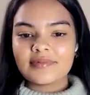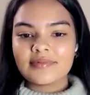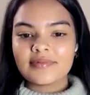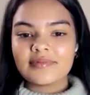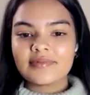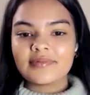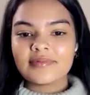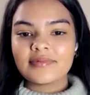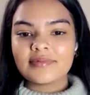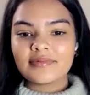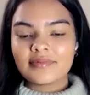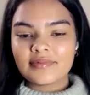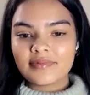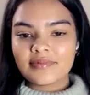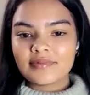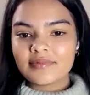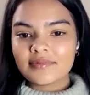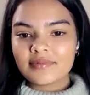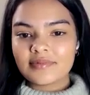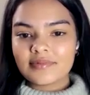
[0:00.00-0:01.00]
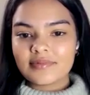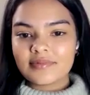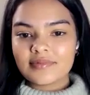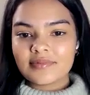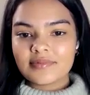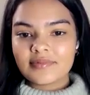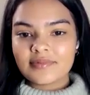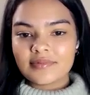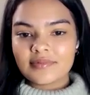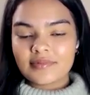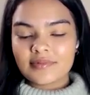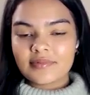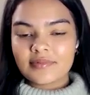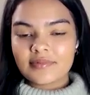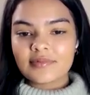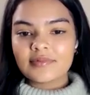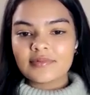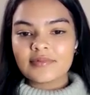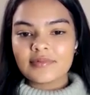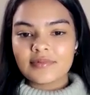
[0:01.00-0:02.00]

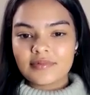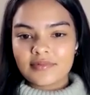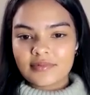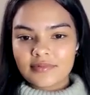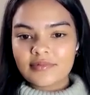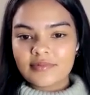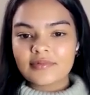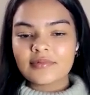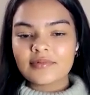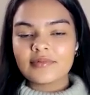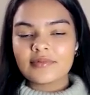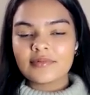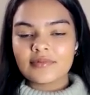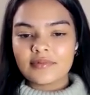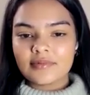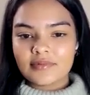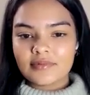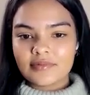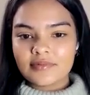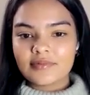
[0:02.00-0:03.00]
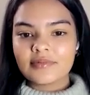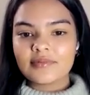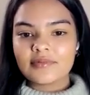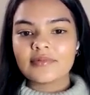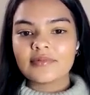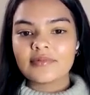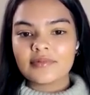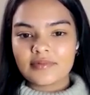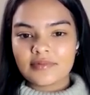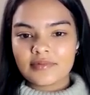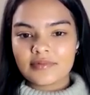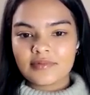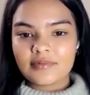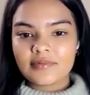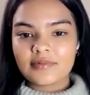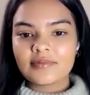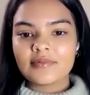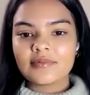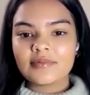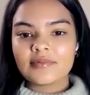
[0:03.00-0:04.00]

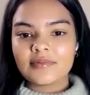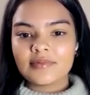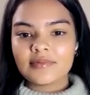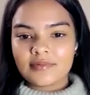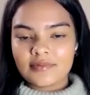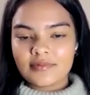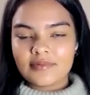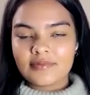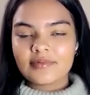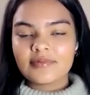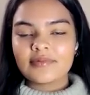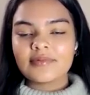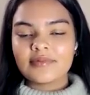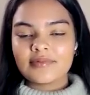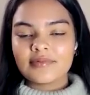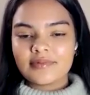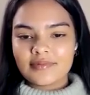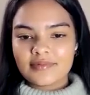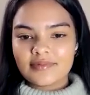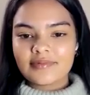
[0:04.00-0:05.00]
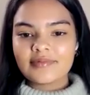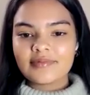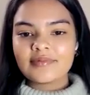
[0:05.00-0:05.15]
No words are spoken by the person on screen.